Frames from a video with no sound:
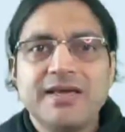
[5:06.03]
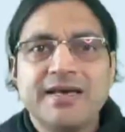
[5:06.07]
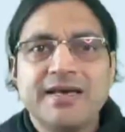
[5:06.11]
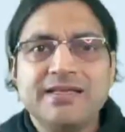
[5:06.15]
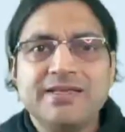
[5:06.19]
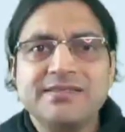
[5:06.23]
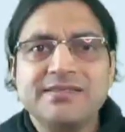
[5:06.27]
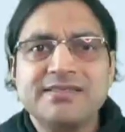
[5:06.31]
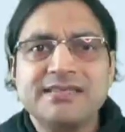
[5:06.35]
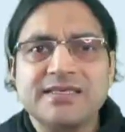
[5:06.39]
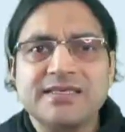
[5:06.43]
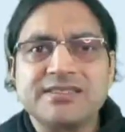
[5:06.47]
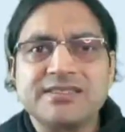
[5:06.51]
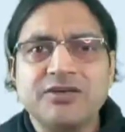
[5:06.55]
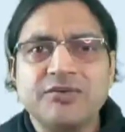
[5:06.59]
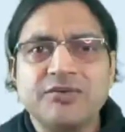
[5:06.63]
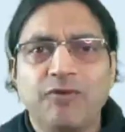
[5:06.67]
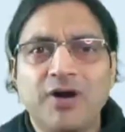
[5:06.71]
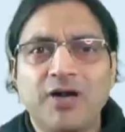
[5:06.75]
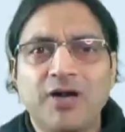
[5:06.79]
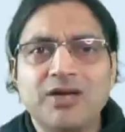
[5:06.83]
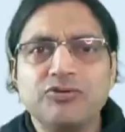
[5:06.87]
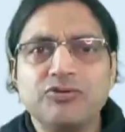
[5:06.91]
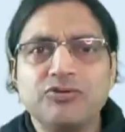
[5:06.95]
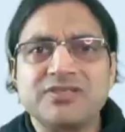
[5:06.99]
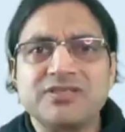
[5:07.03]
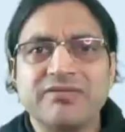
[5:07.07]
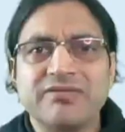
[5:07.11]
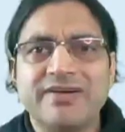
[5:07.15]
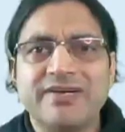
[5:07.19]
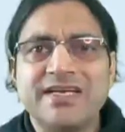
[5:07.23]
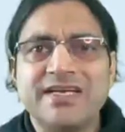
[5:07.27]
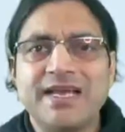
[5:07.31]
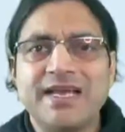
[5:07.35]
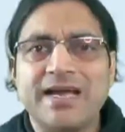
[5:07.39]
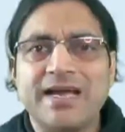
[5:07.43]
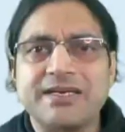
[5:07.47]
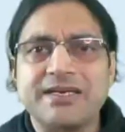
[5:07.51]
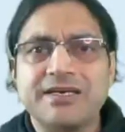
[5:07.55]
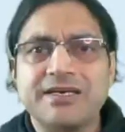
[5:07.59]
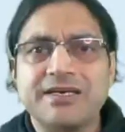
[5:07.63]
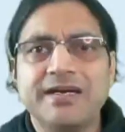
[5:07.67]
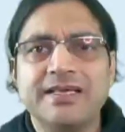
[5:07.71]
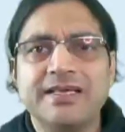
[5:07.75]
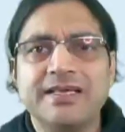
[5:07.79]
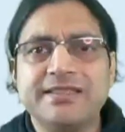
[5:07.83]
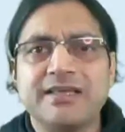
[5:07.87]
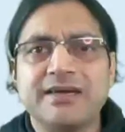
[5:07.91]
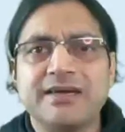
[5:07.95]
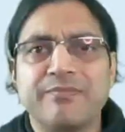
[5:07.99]
In 61 to 70
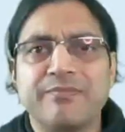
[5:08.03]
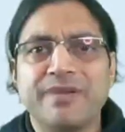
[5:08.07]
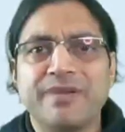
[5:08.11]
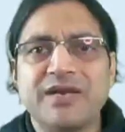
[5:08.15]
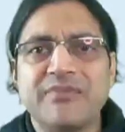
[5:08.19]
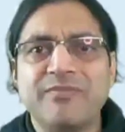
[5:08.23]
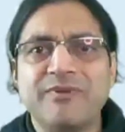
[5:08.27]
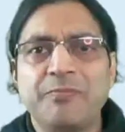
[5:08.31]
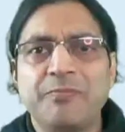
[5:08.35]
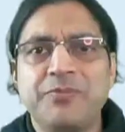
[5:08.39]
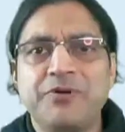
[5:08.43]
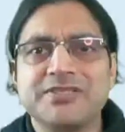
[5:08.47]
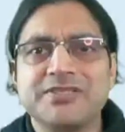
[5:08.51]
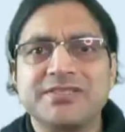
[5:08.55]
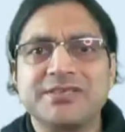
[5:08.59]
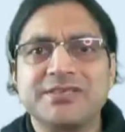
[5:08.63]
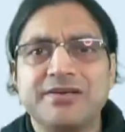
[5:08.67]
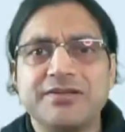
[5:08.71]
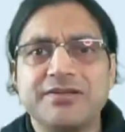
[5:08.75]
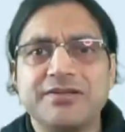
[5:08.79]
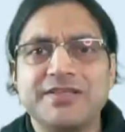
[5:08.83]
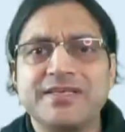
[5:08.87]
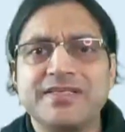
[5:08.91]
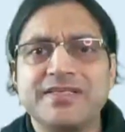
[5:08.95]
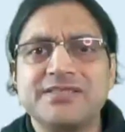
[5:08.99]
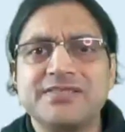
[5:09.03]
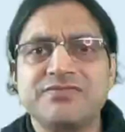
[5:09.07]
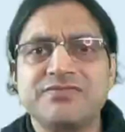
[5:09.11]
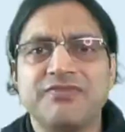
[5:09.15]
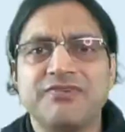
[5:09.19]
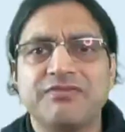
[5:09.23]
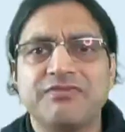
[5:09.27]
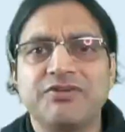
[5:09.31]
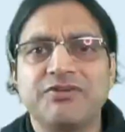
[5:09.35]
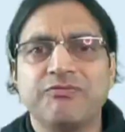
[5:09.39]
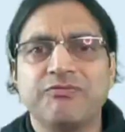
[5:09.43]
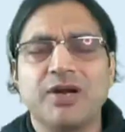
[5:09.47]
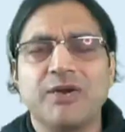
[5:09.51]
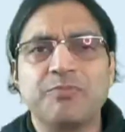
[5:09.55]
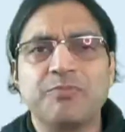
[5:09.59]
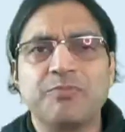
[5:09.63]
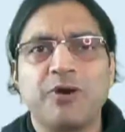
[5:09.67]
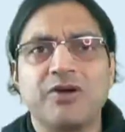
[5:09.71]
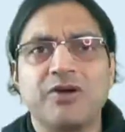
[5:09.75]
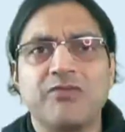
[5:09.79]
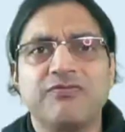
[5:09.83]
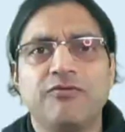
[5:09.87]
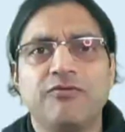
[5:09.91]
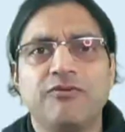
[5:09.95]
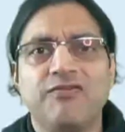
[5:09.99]
category, their minimum percentage is
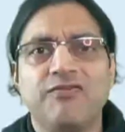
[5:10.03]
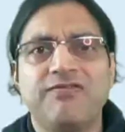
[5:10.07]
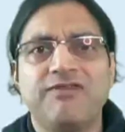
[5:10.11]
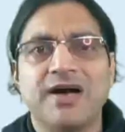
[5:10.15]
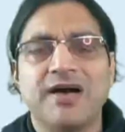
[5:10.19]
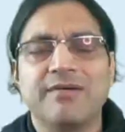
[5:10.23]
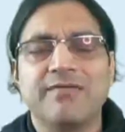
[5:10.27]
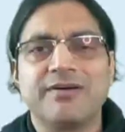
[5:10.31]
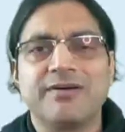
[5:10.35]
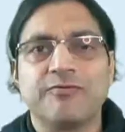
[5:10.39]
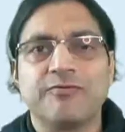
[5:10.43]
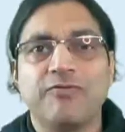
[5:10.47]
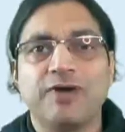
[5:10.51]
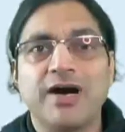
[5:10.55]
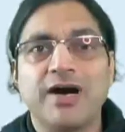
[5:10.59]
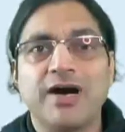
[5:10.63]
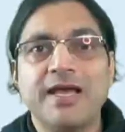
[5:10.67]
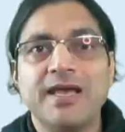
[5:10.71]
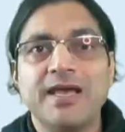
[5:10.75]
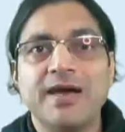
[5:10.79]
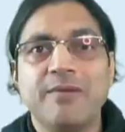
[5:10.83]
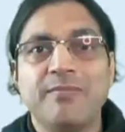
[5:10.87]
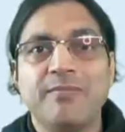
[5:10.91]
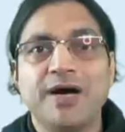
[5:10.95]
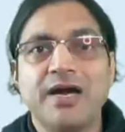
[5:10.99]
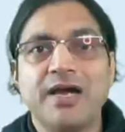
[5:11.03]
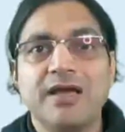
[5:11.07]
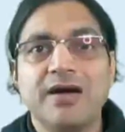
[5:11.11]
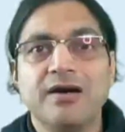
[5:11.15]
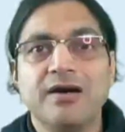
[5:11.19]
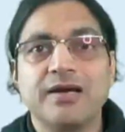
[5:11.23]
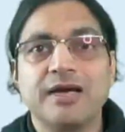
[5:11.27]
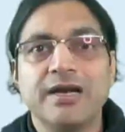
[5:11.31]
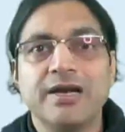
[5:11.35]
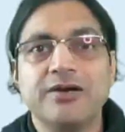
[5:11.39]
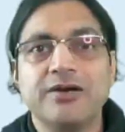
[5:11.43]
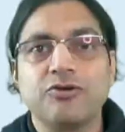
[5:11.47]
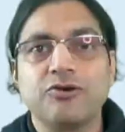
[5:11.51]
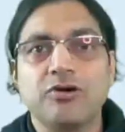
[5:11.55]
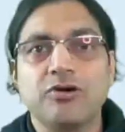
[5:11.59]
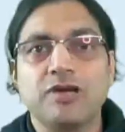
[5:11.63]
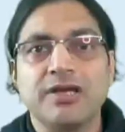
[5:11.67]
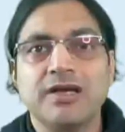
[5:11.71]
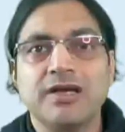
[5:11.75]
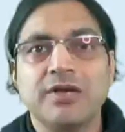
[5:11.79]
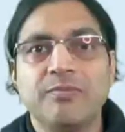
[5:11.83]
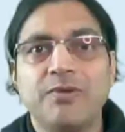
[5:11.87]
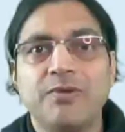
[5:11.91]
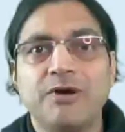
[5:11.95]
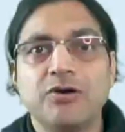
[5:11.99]
51.45. And why am I again
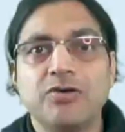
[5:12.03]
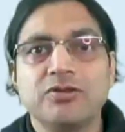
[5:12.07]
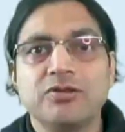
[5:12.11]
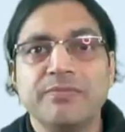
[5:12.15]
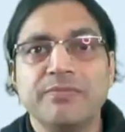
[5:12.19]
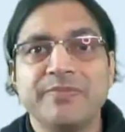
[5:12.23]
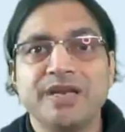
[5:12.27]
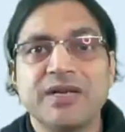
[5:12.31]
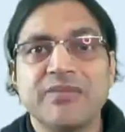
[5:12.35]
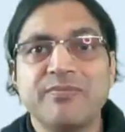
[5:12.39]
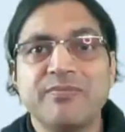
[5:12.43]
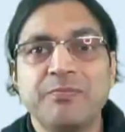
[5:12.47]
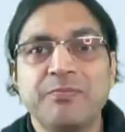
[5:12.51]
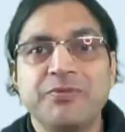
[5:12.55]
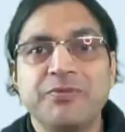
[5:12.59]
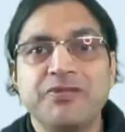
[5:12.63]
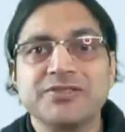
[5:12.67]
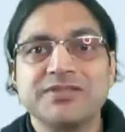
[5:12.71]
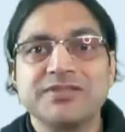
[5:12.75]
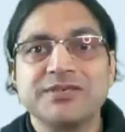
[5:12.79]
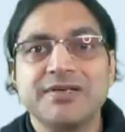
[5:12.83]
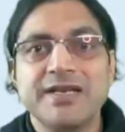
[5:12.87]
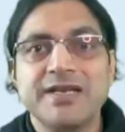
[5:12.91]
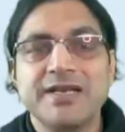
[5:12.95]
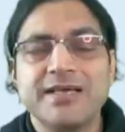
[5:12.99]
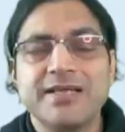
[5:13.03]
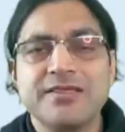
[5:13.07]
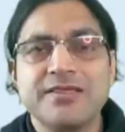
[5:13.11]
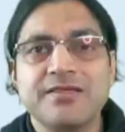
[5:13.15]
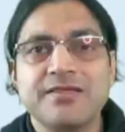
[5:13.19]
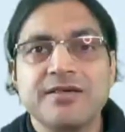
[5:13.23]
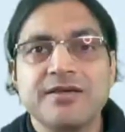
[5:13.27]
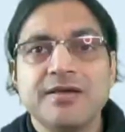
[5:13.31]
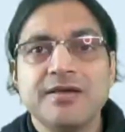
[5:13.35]
talking about the minimum percentage?